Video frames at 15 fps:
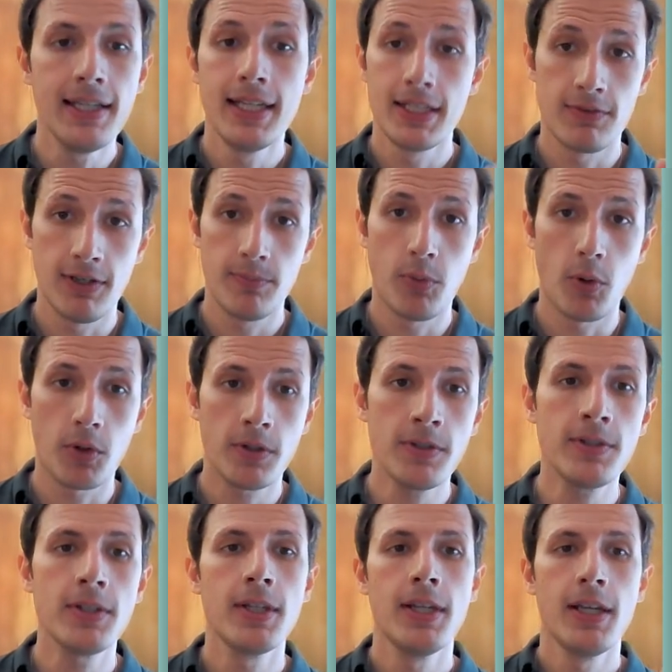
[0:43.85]
It's very
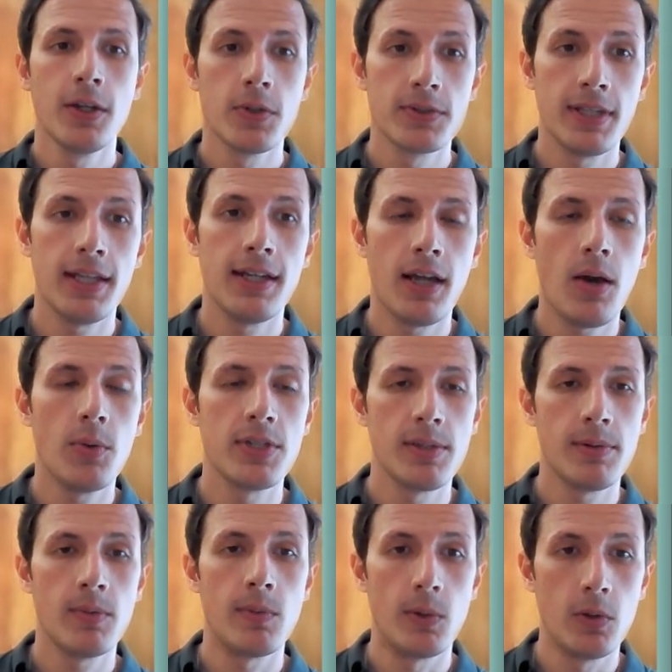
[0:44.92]
important because then now
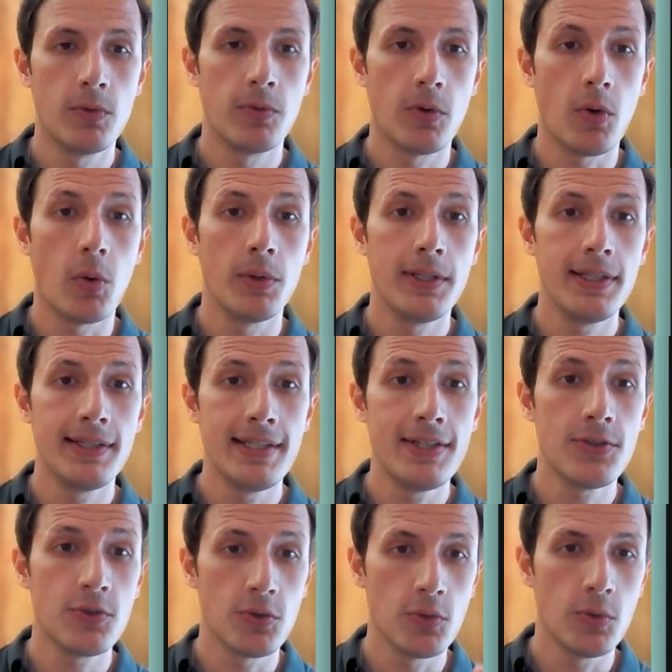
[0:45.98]
Gmail will look for only
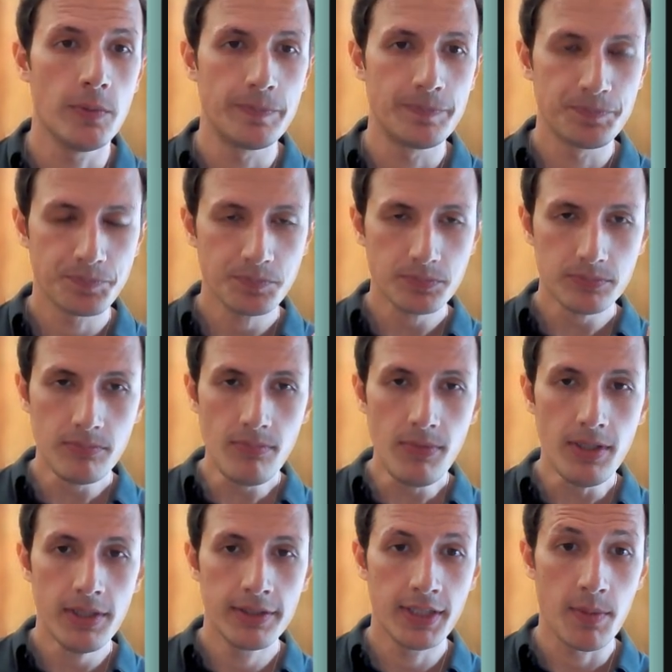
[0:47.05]
these two
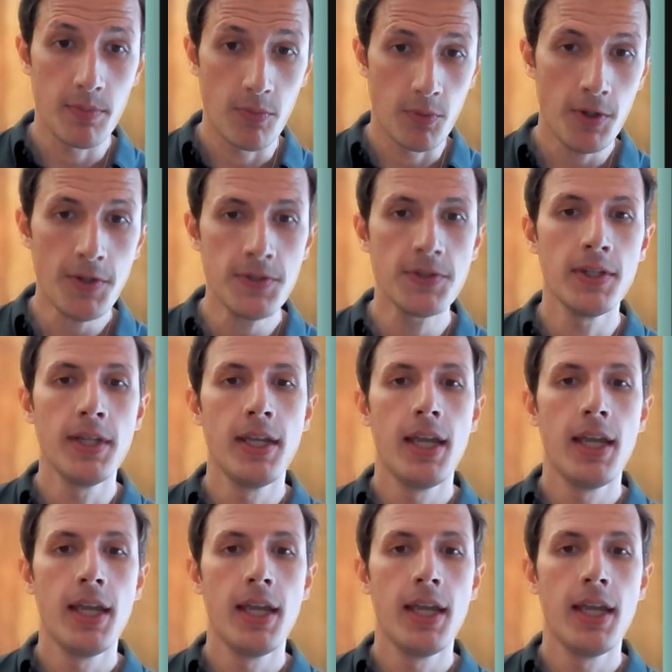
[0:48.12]
type of words.